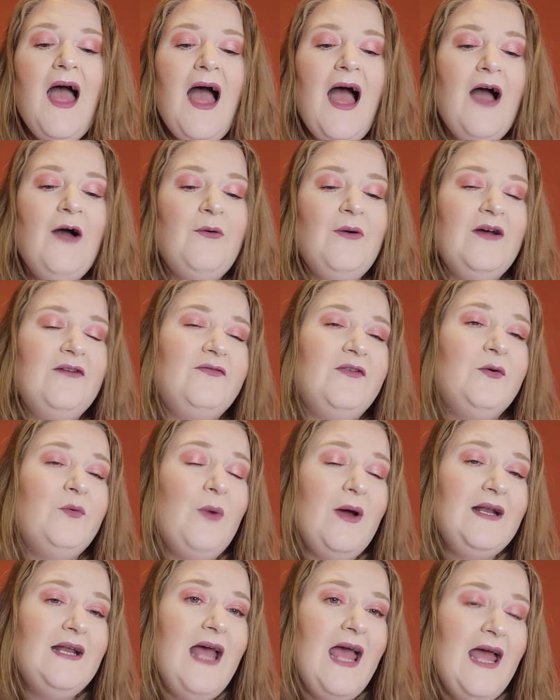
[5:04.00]
However,
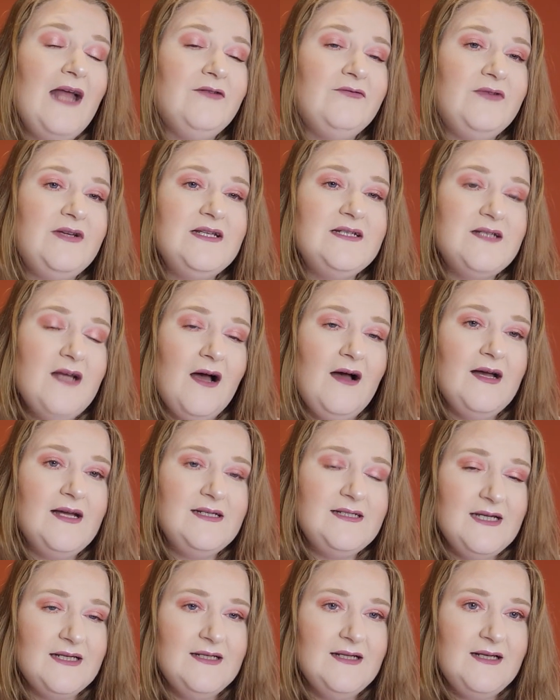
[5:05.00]
when Henry
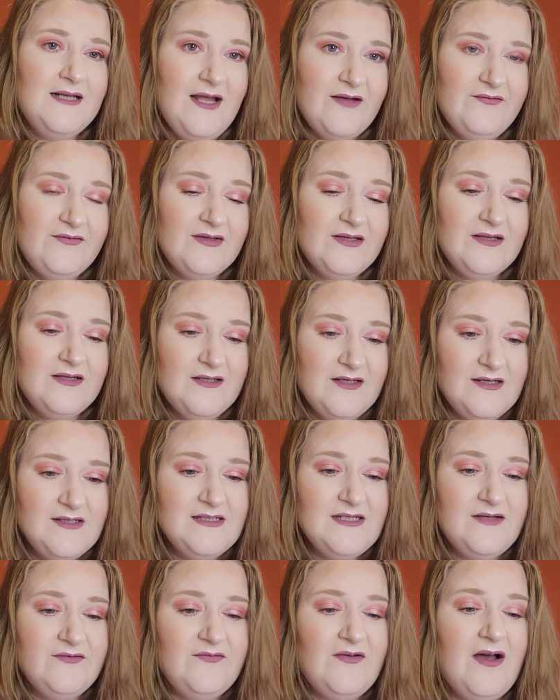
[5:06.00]
died in
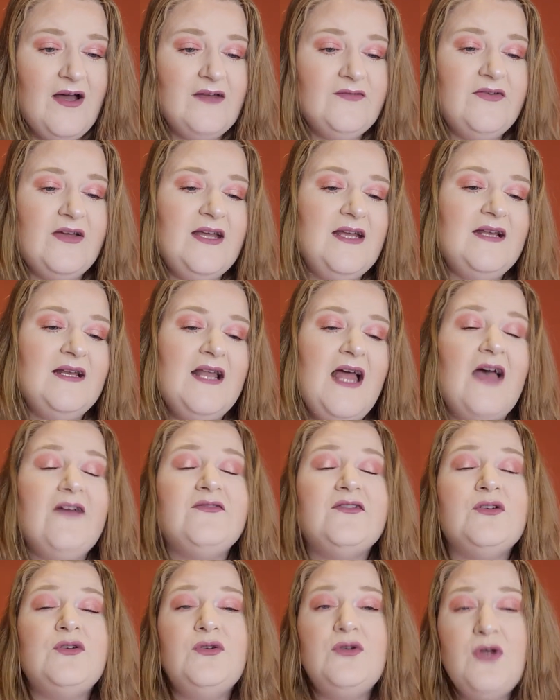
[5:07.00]
1135, he
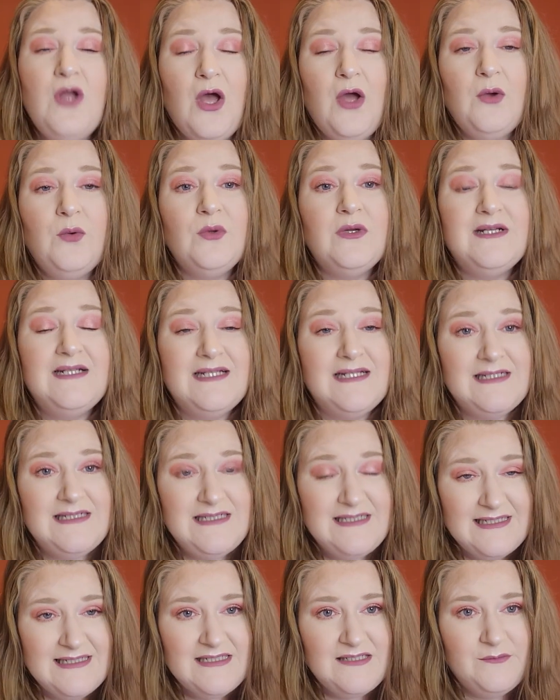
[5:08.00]
left no
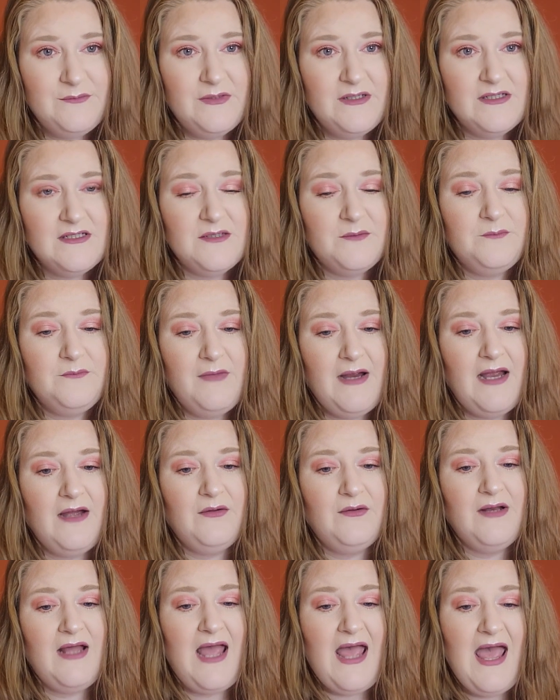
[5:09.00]
legitimate
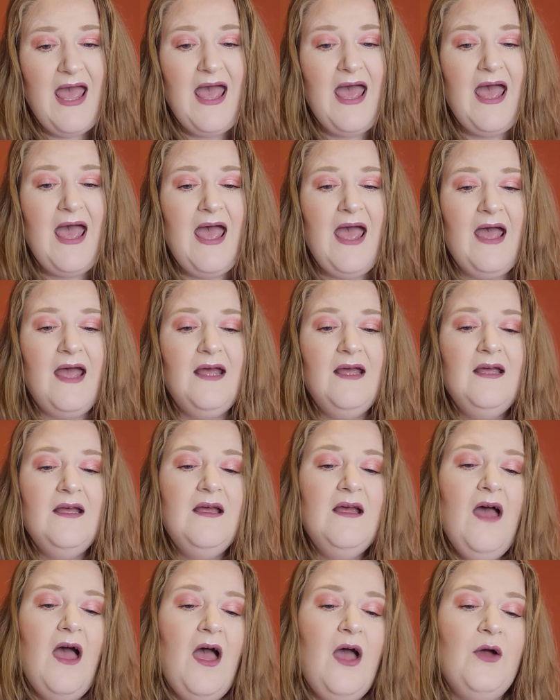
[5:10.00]
male heir,
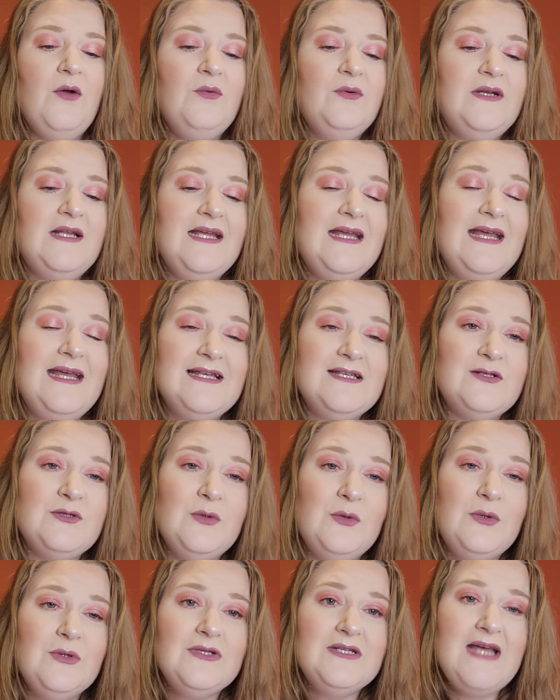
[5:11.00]
only his
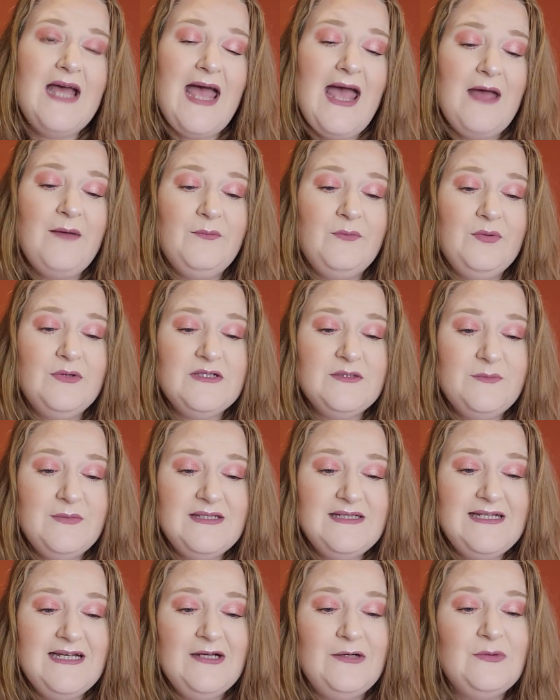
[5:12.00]
daughter Empress
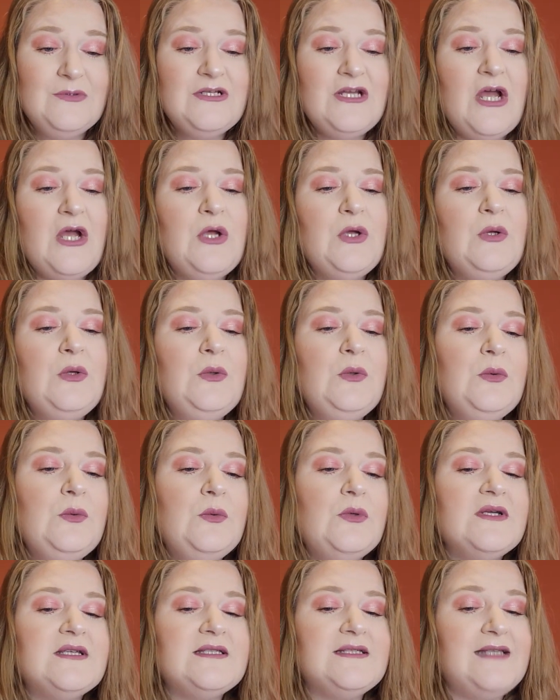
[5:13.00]
Matilda, who
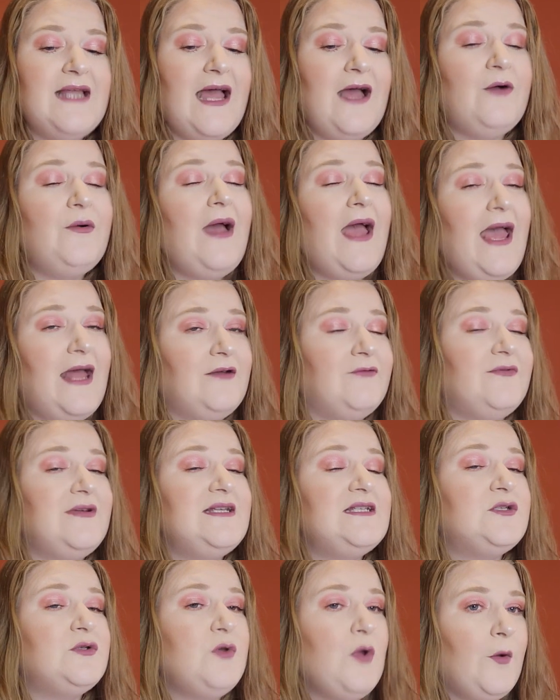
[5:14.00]
was now
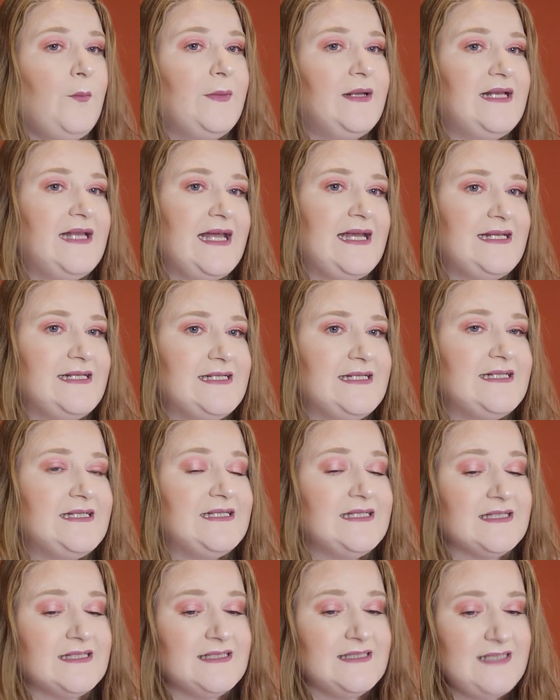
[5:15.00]
Henry's nominated
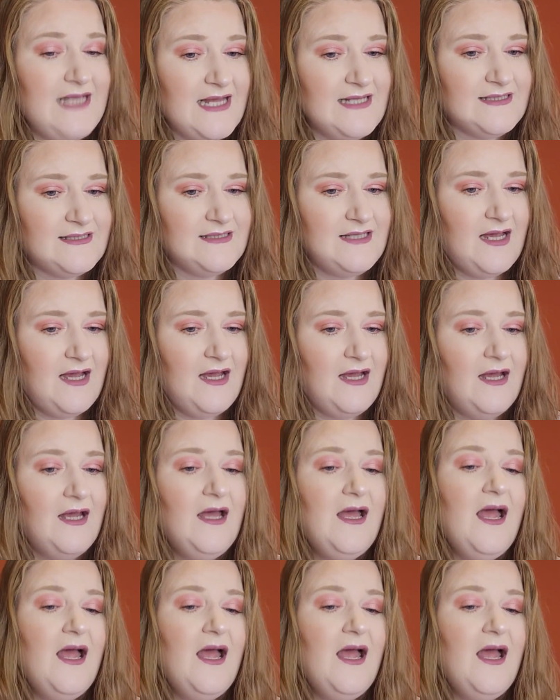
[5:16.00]
successor.